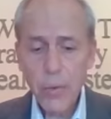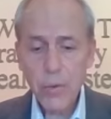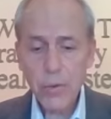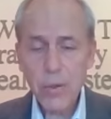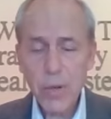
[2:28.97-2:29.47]

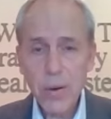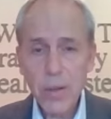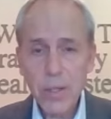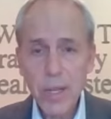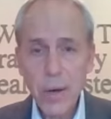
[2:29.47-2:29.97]
Sioux County
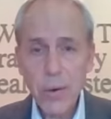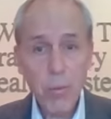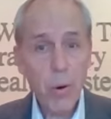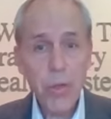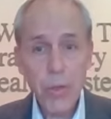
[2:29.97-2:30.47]
is now
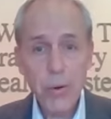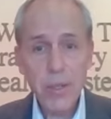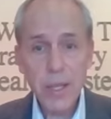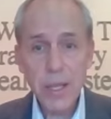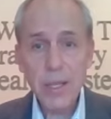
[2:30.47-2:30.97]
number
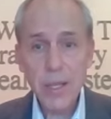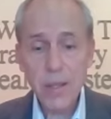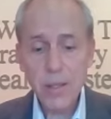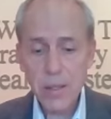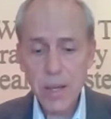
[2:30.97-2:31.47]
13 in
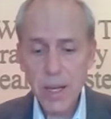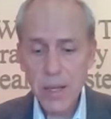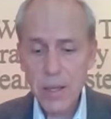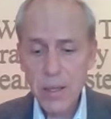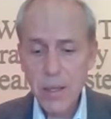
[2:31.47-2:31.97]
the state